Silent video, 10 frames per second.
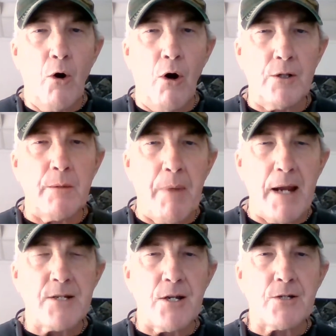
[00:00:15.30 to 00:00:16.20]
on the
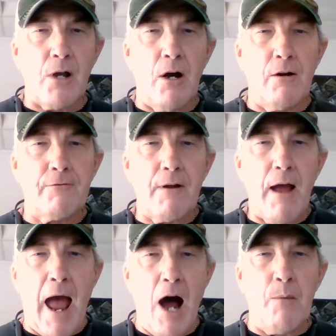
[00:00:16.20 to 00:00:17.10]
basis of
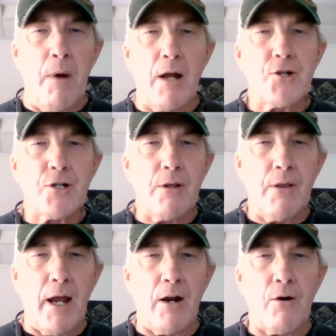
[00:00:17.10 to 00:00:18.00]
how much
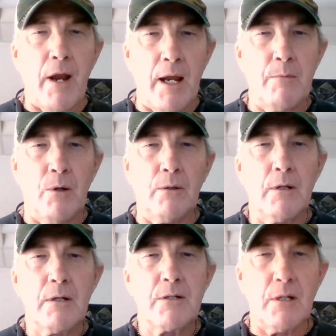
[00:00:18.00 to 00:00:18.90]
they are able
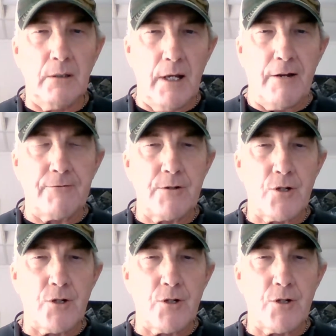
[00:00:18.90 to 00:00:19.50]
to lift.